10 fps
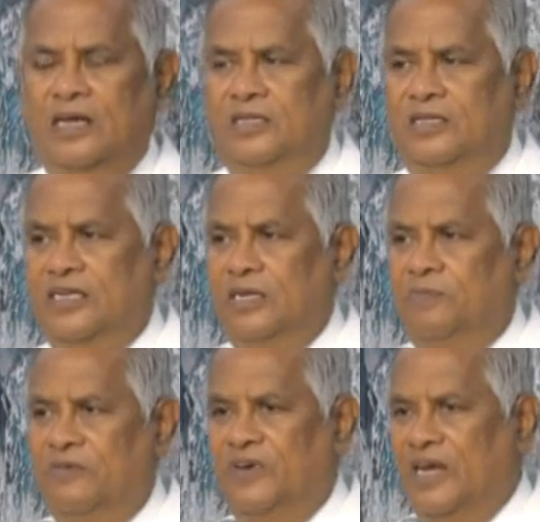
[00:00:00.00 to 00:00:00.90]
that, that
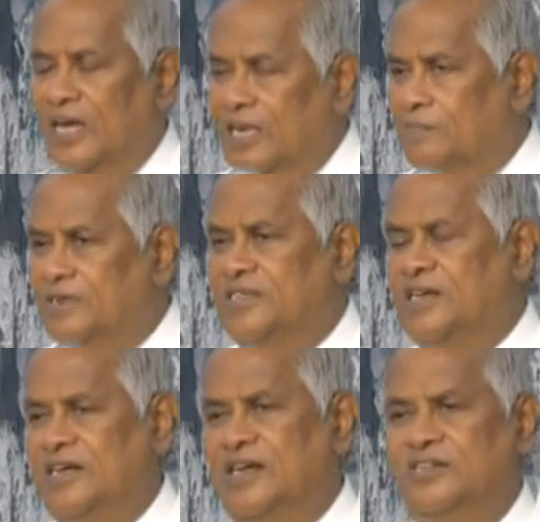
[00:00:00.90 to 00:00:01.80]
type of
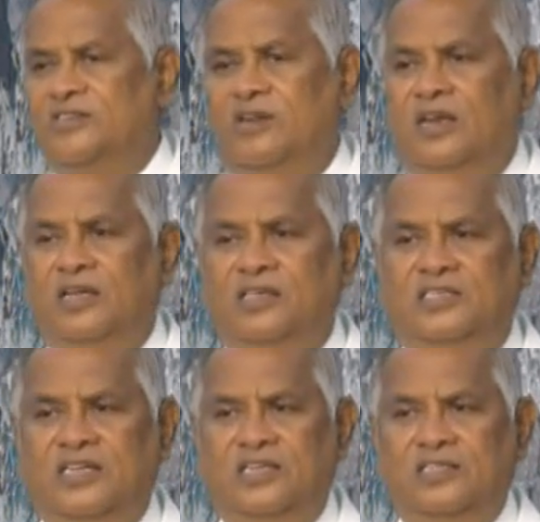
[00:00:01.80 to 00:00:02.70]
enmity against
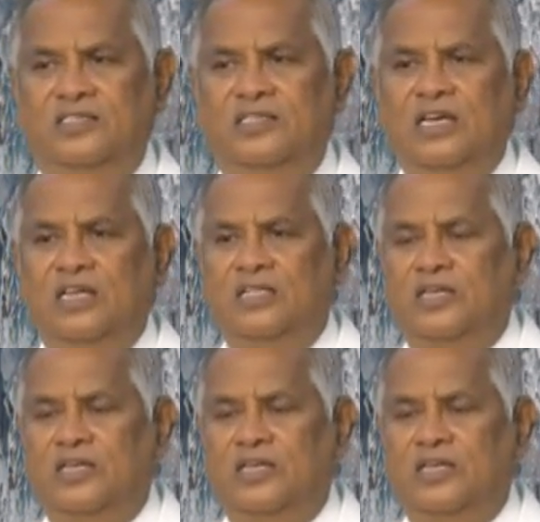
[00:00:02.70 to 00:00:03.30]
religions,